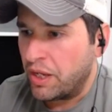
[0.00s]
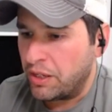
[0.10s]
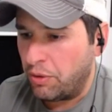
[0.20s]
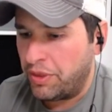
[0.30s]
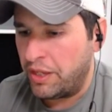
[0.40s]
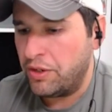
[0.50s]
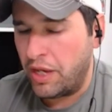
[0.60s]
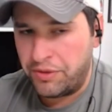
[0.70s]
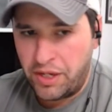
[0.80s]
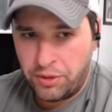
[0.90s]
you know then
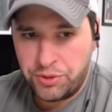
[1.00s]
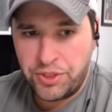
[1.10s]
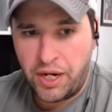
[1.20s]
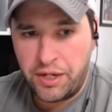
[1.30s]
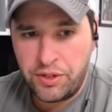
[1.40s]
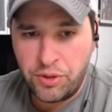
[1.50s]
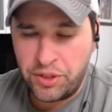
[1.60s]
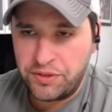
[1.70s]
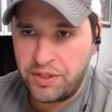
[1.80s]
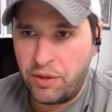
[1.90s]
at the other side you
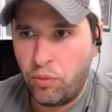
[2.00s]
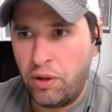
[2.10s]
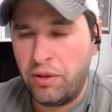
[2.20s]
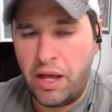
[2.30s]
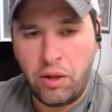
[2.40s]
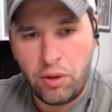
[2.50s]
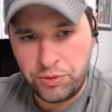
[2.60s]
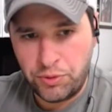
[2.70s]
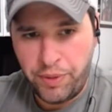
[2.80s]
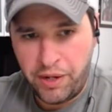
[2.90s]
can say well i'll
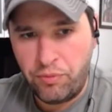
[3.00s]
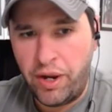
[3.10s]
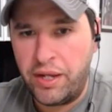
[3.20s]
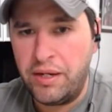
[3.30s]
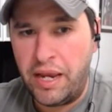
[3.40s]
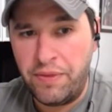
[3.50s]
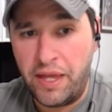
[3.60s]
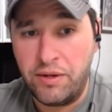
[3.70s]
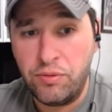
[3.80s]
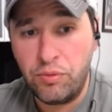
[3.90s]
also pay rent and
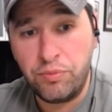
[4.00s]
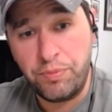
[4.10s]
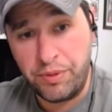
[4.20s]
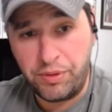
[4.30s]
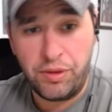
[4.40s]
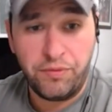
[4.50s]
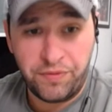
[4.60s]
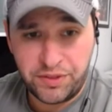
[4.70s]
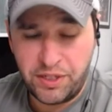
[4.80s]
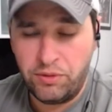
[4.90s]
then the
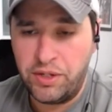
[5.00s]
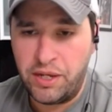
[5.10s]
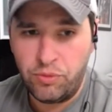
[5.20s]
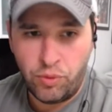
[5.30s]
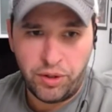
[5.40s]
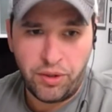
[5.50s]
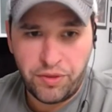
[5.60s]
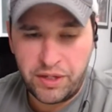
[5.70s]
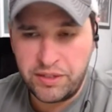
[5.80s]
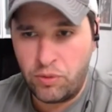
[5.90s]
facility one of the
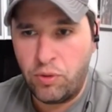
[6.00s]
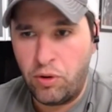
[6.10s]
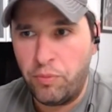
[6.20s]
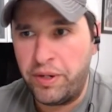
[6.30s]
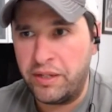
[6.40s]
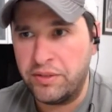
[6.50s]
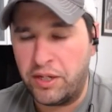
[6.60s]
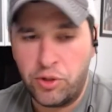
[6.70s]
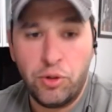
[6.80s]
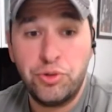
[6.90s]
things that we're opening is
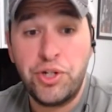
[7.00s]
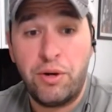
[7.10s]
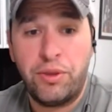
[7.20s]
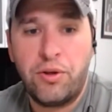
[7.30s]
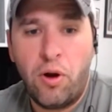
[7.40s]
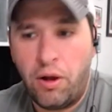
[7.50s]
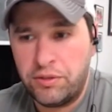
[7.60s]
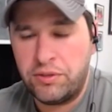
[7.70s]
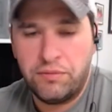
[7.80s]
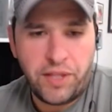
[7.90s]
like you'll share the
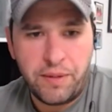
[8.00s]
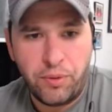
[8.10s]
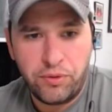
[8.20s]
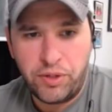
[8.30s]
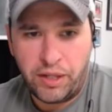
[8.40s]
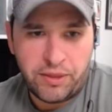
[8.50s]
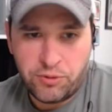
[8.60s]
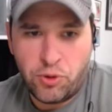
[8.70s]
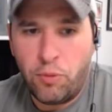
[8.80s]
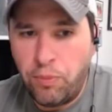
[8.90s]
cost of labor You're like
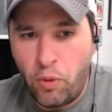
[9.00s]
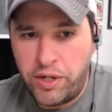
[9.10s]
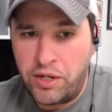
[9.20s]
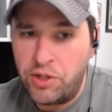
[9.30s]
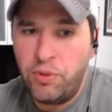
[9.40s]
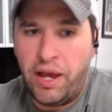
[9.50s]
there's no point in you